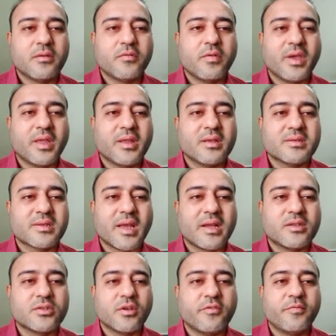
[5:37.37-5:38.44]
various
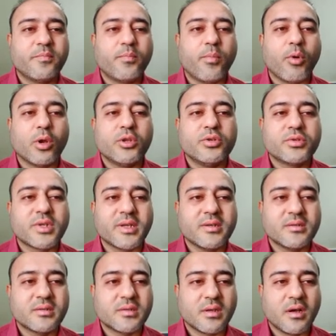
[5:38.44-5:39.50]
kinds of
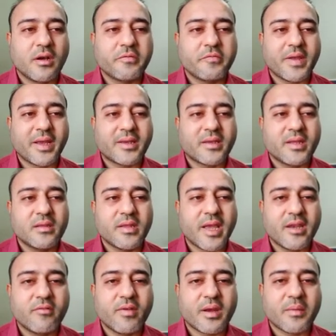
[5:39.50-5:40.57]
pollutants affecting the
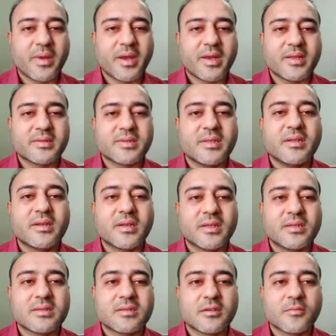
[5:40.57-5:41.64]
environment has
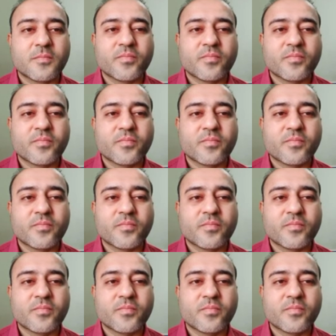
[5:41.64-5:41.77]
increased.